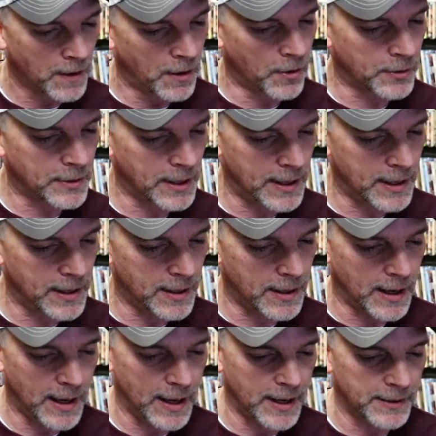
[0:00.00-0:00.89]

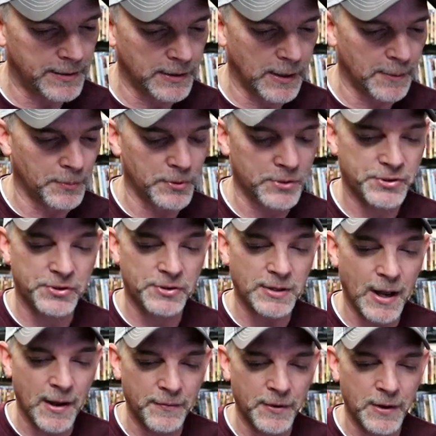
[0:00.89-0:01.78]
Okay, at number
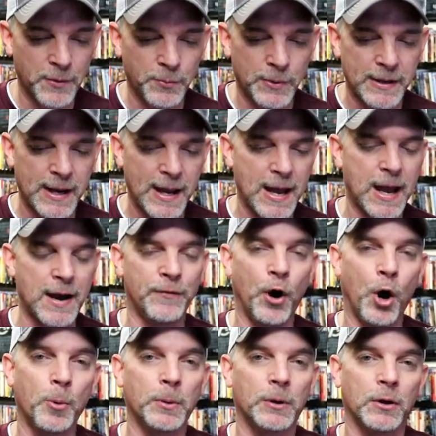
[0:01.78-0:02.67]
seven, we have
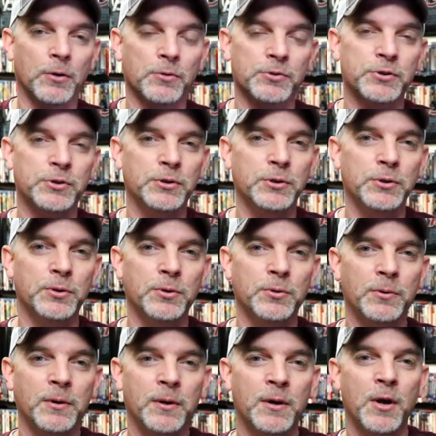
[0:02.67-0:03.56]
Home Alone
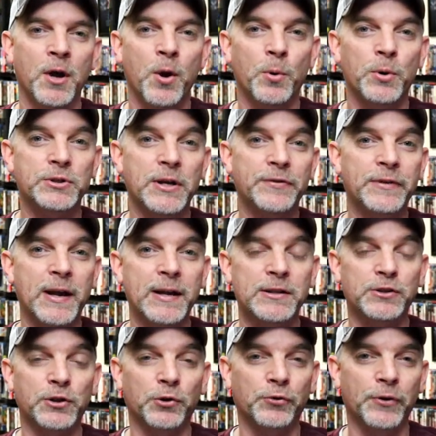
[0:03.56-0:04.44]
two, which I
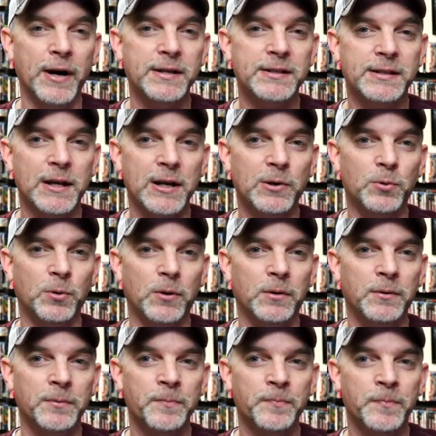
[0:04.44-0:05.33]
think is a great
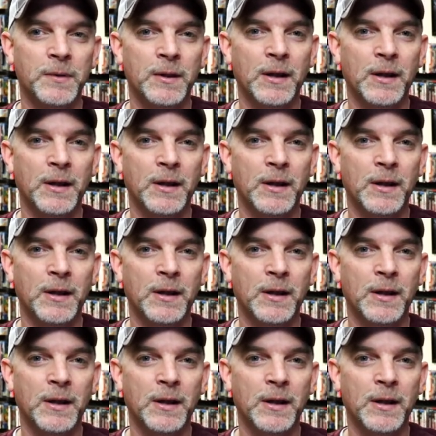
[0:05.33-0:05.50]
sequel.